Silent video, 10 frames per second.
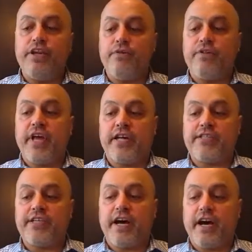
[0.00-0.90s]
knew
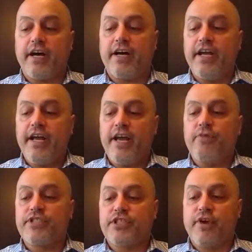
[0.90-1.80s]
that
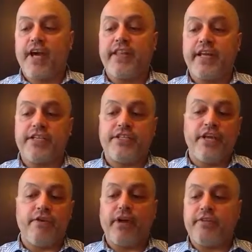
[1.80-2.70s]
it was the right
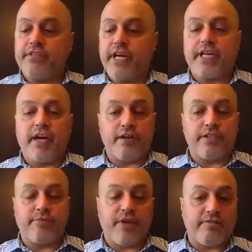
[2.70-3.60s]
thing to do, and I've stayed
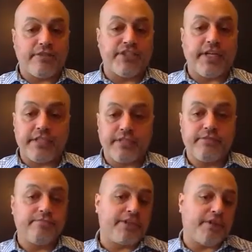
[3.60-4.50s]
a customer ever
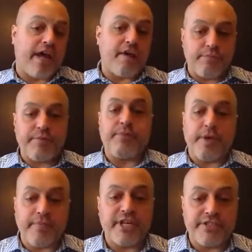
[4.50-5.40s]
since. So that
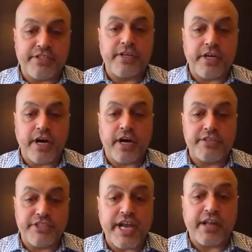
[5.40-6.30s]
would be my biggest
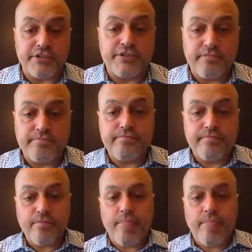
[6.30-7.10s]
challenge.